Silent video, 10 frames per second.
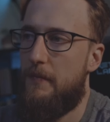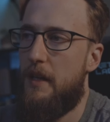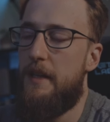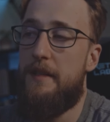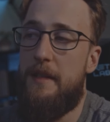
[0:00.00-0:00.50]

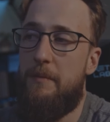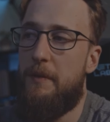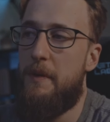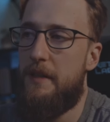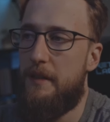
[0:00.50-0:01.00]
is
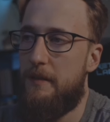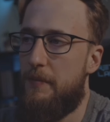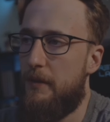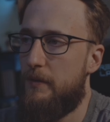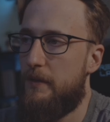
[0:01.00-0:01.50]
implementing the
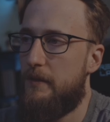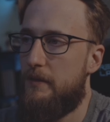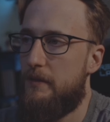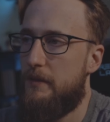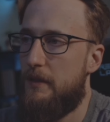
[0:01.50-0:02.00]
belt
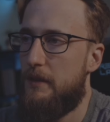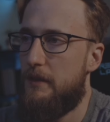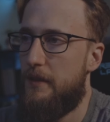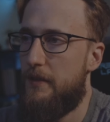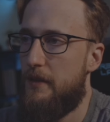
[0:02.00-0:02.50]

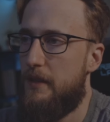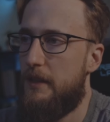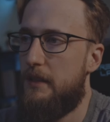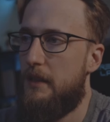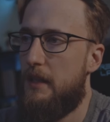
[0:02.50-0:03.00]

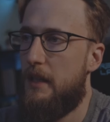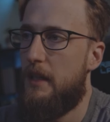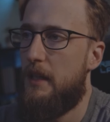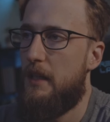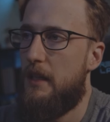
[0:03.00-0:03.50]
design
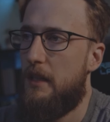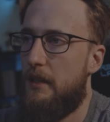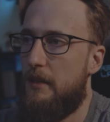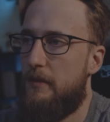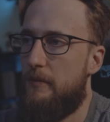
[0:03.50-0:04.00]

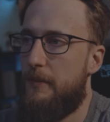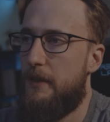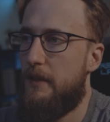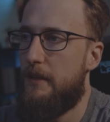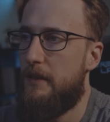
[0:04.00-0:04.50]
a little
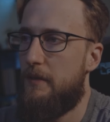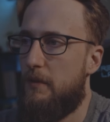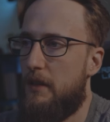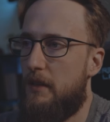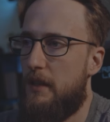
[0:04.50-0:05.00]
bit, as
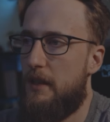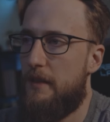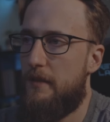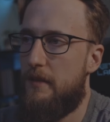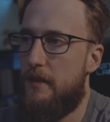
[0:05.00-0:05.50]
well
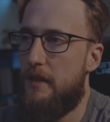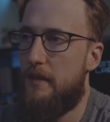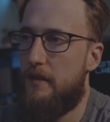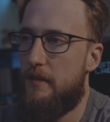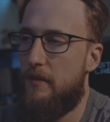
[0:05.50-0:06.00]
as this
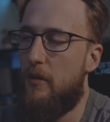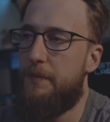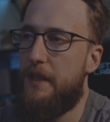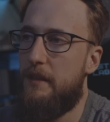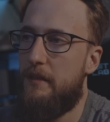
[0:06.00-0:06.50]

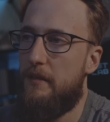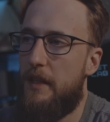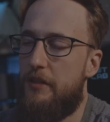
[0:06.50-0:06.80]
sculpting, like